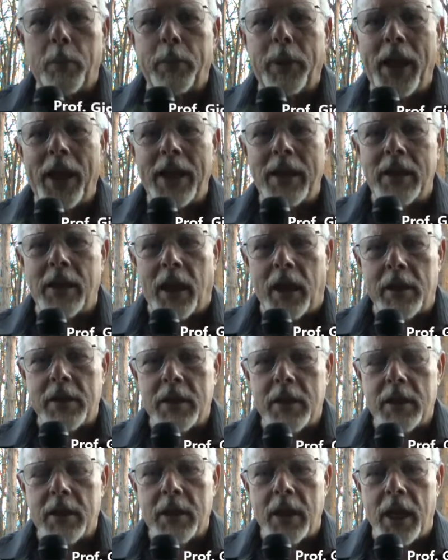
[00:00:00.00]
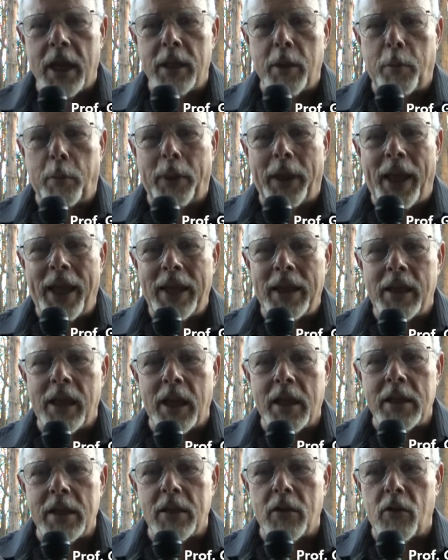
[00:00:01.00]
plaintext, and the
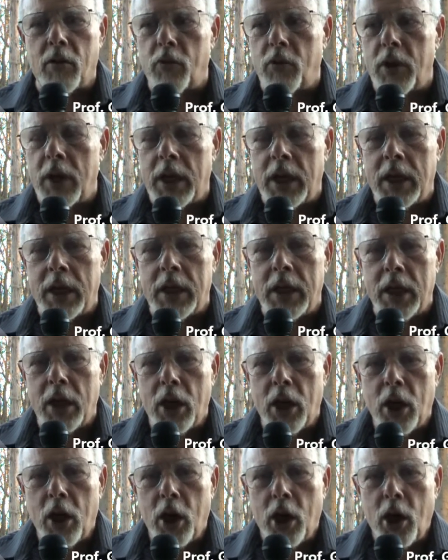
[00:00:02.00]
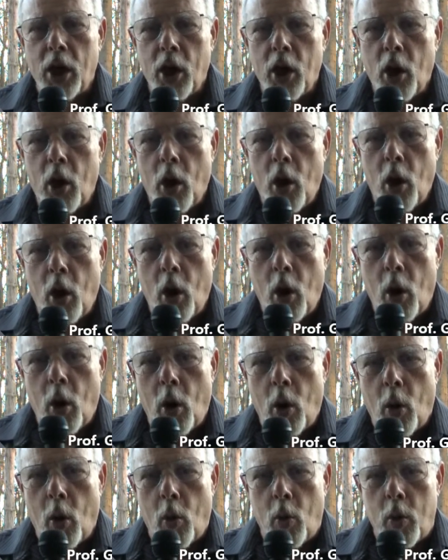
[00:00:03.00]
plaintext read,
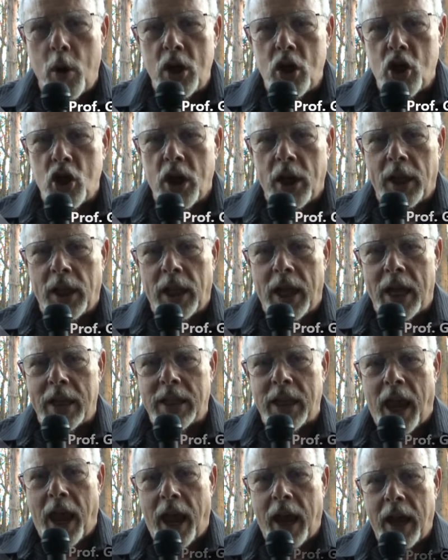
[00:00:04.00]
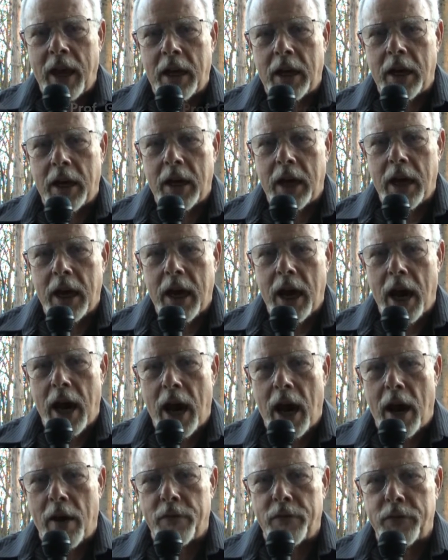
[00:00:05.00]
"We shall attack
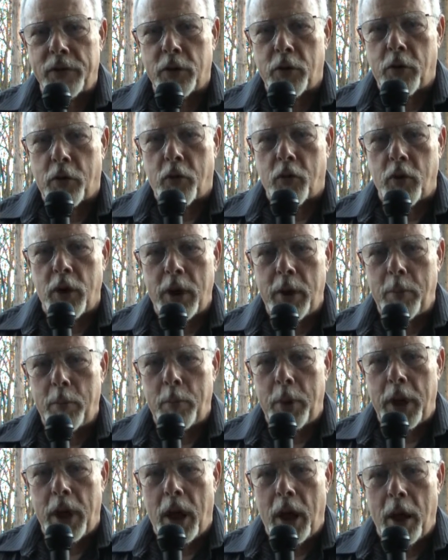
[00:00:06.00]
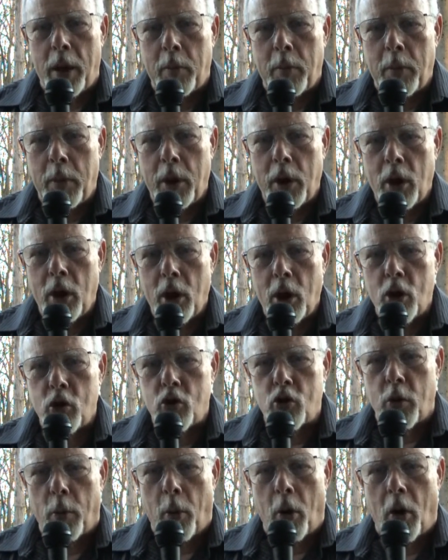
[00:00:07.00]
after 3 p.m.
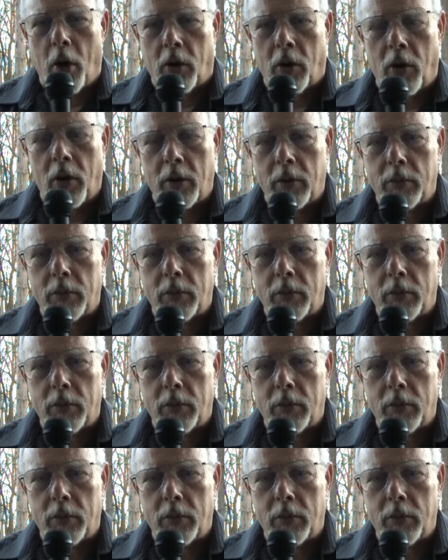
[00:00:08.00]
tomorrow."